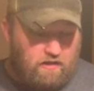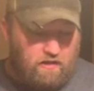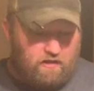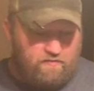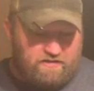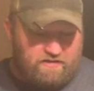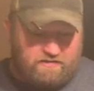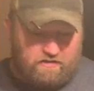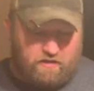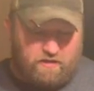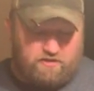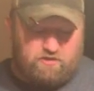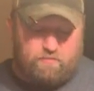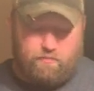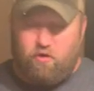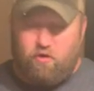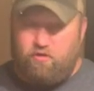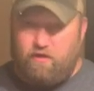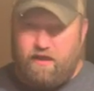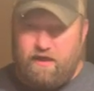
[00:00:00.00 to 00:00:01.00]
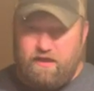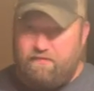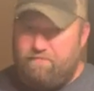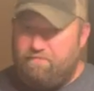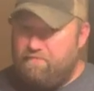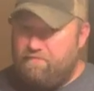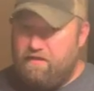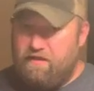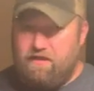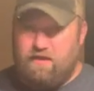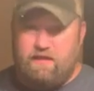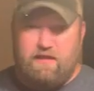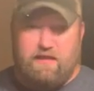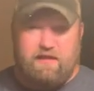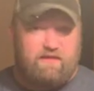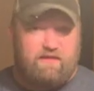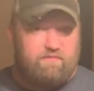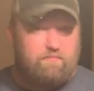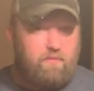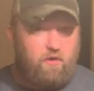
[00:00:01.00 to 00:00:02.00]
love his honey chipotle.
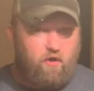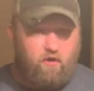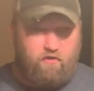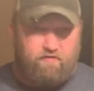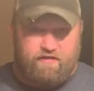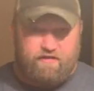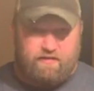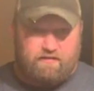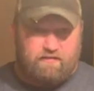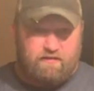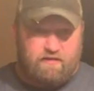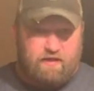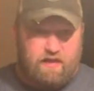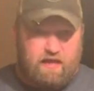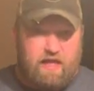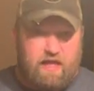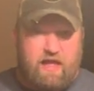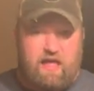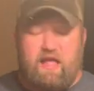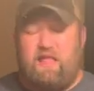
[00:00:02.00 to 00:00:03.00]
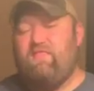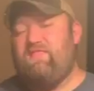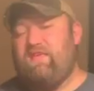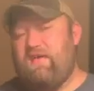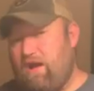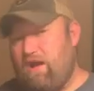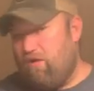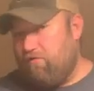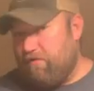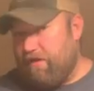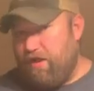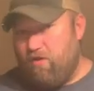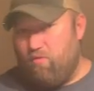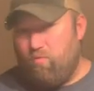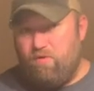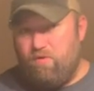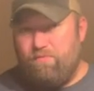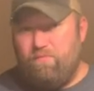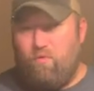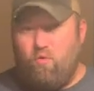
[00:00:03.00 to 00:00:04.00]
It's perfect. And then I'll layer
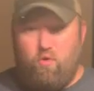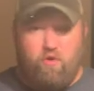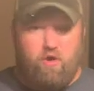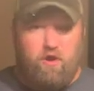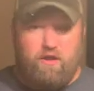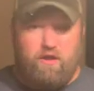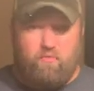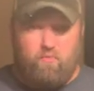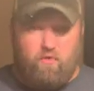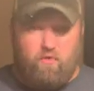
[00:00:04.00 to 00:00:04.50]
one more on it